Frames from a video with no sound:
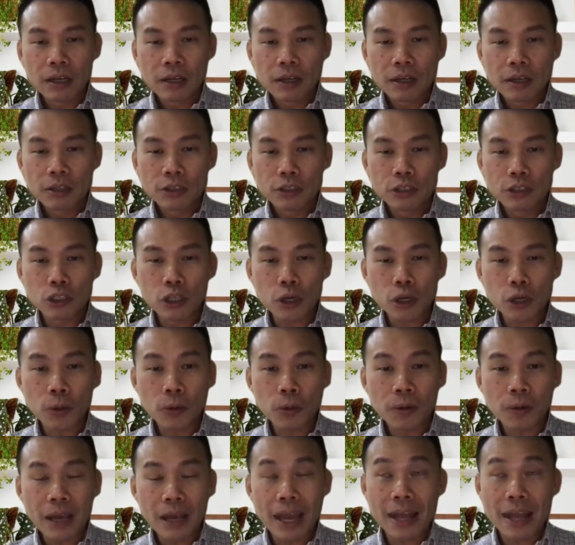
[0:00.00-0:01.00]

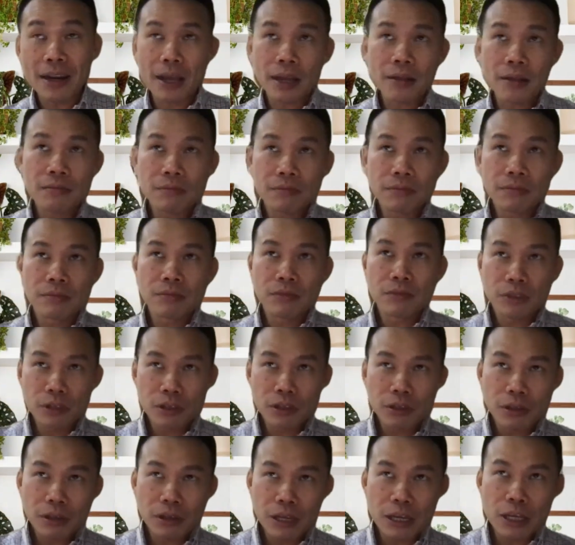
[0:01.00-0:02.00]
So and
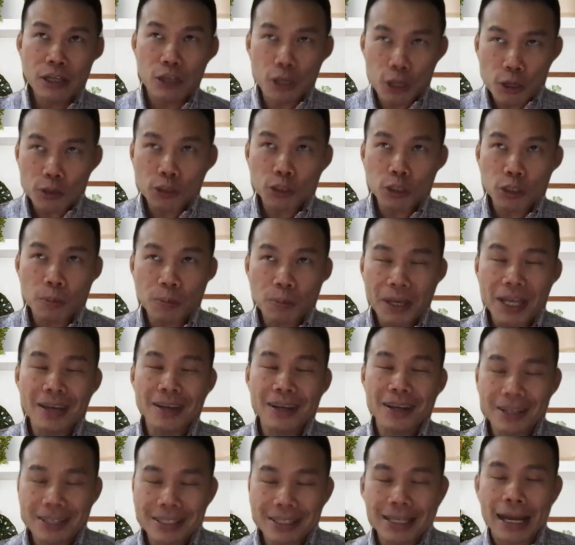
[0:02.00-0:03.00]
it used to be
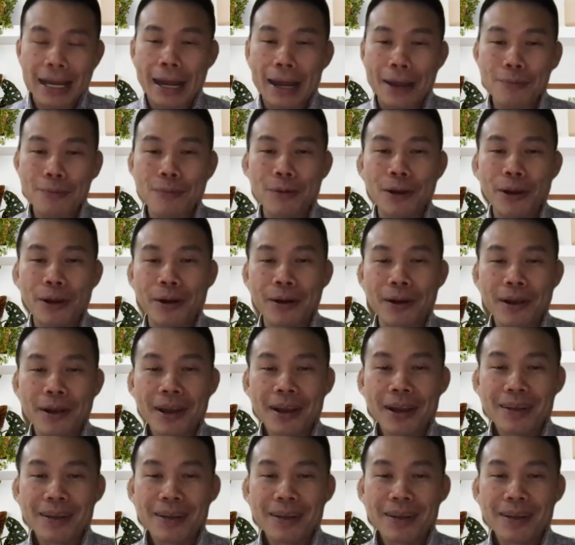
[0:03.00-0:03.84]
a time where